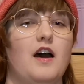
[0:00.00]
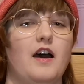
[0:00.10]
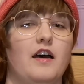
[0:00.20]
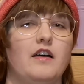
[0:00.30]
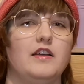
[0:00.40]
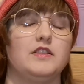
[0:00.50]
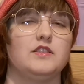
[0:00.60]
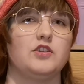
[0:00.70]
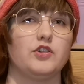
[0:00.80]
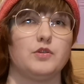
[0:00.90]

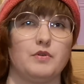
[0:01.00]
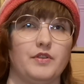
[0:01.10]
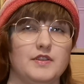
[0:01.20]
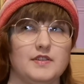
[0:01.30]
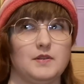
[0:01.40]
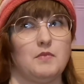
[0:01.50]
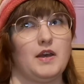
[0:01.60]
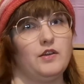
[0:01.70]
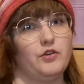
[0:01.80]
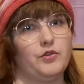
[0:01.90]
I talked about this in
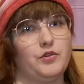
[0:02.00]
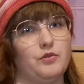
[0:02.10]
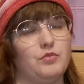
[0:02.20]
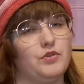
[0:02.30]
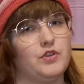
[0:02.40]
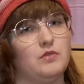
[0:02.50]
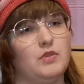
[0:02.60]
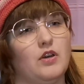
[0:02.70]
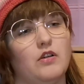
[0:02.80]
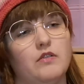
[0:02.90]
my October
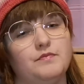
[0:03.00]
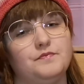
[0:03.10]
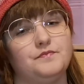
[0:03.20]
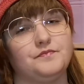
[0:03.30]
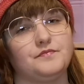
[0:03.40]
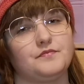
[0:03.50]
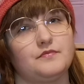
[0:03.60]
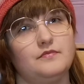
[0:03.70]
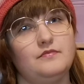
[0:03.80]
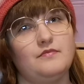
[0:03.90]
TBR.
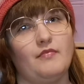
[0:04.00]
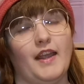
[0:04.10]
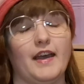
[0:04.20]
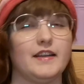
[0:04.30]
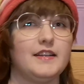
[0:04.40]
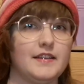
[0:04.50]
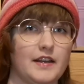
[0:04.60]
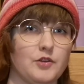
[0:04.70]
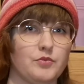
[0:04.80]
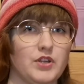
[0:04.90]
I didn't
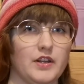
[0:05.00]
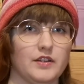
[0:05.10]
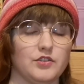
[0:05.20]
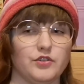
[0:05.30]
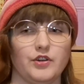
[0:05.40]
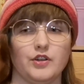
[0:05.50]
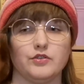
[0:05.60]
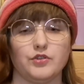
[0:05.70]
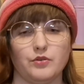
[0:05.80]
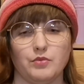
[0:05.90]
end up reading it during
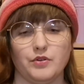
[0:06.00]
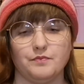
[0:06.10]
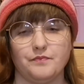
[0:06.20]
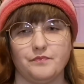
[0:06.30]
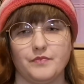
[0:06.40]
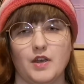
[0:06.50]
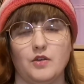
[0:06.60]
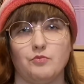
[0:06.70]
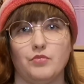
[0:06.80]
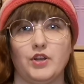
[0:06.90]
October,
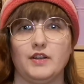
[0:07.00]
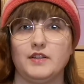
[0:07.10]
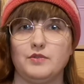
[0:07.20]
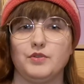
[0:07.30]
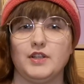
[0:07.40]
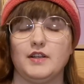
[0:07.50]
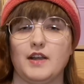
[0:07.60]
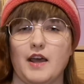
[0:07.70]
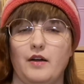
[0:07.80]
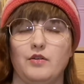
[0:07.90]
but I did read it
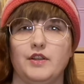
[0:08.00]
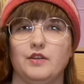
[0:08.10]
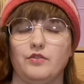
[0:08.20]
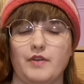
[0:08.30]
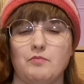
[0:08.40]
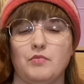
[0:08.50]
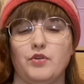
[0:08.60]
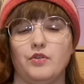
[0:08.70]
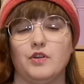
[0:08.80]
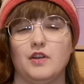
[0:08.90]
now in
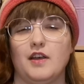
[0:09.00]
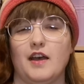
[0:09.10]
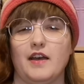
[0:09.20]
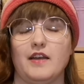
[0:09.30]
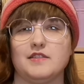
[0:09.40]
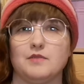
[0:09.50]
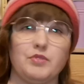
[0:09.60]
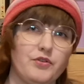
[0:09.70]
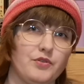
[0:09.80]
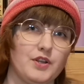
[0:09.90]
November as a
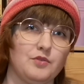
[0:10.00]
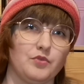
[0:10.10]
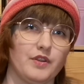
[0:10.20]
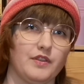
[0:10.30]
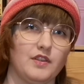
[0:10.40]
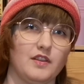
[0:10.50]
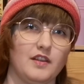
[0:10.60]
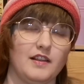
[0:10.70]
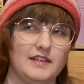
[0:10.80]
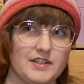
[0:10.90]
buddy read with
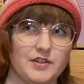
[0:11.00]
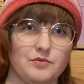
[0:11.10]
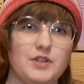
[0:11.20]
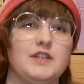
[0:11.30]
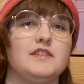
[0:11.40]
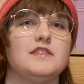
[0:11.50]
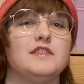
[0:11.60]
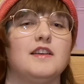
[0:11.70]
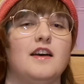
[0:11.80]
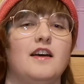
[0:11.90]
Alicia Reeds,